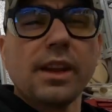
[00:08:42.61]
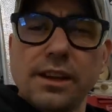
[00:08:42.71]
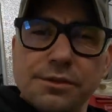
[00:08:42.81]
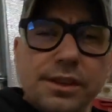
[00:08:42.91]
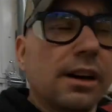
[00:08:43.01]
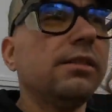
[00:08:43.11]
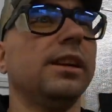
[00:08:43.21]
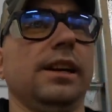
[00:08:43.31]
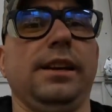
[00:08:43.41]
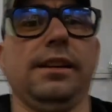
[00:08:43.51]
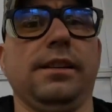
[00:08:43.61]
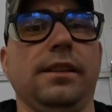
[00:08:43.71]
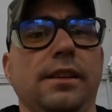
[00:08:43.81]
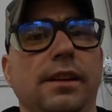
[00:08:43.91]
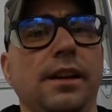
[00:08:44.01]
If you don't like
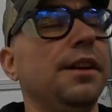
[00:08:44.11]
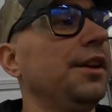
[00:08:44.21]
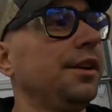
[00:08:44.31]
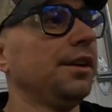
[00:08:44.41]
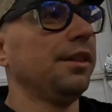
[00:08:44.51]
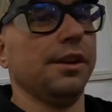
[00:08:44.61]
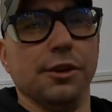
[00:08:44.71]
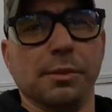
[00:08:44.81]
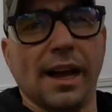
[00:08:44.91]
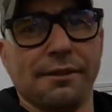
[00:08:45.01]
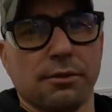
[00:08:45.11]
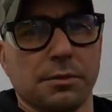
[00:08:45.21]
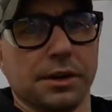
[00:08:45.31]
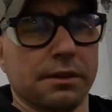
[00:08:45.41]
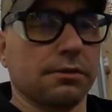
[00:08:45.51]
the new
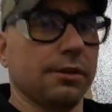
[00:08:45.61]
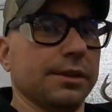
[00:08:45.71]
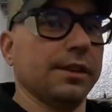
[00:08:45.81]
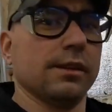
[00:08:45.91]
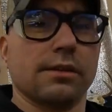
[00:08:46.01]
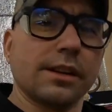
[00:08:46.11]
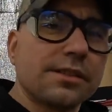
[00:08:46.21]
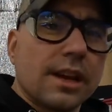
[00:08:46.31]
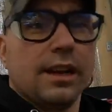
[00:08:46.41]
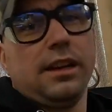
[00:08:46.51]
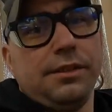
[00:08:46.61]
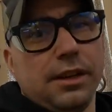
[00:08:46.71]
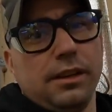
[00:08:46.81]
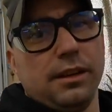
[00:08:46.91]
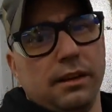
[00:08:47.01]
platform we're gonna roll with here, where I just kind of give
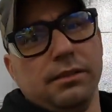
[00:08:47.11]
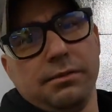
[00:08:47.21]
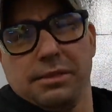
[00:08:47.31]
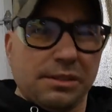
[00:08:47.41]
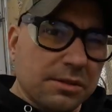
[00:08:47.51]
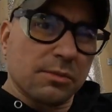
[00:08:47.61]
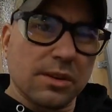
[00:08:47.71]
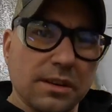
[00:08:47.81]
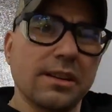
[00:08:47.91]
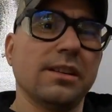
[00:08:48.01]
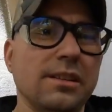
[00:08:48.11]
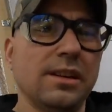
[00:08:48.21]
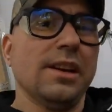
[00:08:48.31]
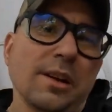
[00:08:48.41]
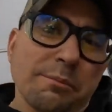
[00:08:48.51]
you, you know, do some work,
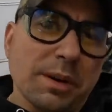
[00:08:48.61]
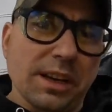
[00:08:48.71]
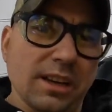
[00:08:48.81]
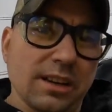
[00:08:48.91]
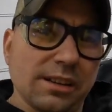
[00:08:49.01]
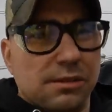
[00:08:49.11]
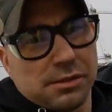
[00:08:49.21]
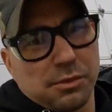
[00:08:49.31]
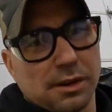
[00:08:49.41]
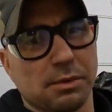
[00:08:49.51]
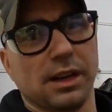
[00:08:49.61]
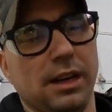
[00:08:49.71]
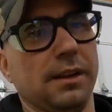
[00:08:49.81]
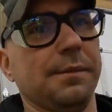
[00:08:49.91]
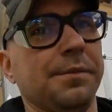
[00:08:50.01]
bring you in, do some work, bring it
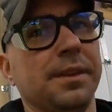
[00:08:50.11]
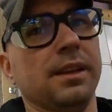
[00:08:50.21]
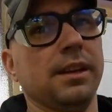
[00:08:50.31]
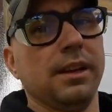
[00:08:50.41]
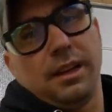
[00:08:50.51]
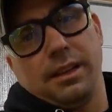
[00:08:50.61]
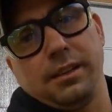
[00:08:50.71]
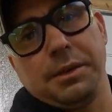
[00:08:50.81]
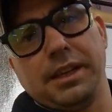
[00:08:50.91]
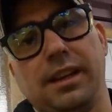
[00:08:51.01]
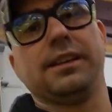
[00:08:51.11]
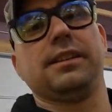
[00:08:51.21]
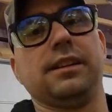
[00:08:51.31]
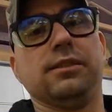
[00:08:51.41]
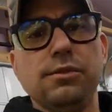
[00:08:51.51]
in, until we get like
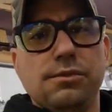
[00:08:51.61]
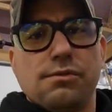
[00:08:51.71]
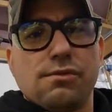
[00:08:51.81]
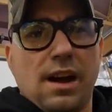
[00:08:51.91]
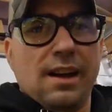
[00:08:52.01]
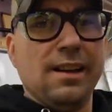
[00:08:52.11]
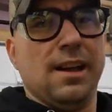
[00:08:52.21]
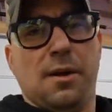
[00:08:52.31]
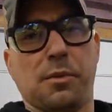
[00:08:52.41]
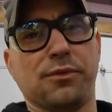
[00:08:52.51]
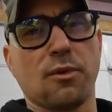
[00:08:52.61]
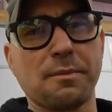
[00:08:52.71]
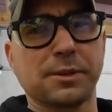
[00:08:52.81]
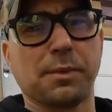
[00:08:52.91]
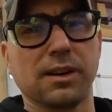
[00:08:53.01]
the
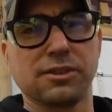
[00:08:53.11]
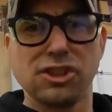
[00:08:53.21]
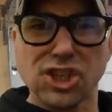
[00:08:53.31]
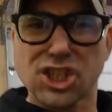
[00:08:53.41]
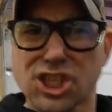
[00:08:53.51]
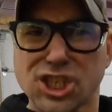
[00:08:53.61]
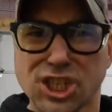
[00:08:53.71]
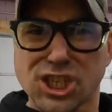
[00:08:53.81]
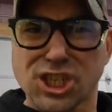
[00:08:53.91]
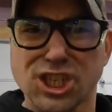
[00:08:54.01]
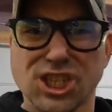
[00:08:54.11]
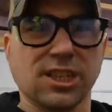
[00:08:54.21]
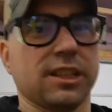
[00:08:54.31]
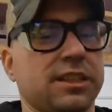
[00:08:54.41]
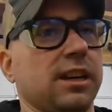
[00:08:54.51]
performance parts,
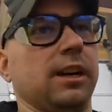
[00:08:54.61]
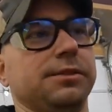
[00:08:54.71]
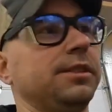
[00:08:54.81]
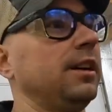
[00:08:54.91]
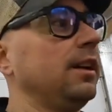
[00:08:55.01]
yeah, stuff.